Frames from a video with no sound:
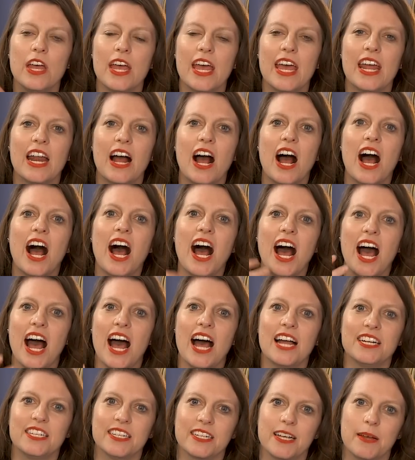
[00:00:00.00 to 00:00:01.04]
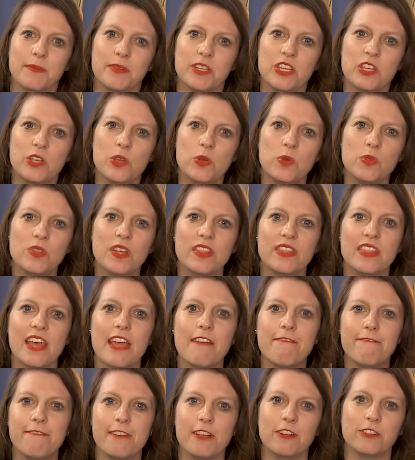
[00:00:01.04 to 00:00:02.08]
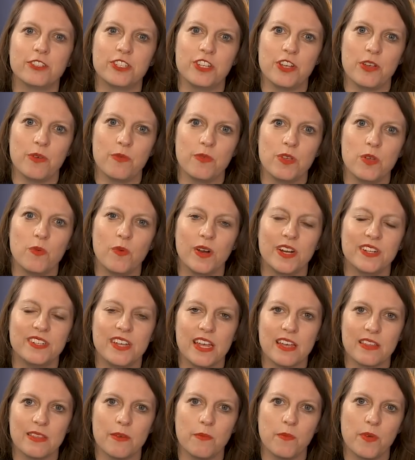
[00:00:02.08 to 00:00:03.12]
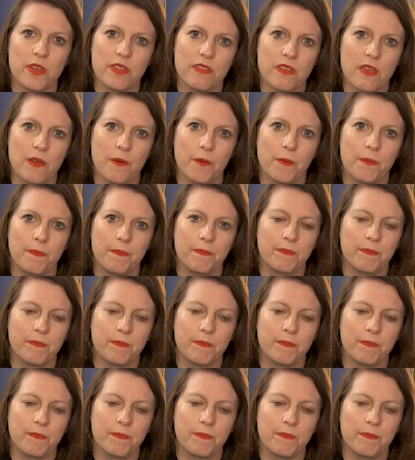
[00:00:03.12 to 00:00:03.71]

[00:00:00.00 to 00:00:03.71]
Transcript: an aha to come to you that they feel too. You want to take them with you.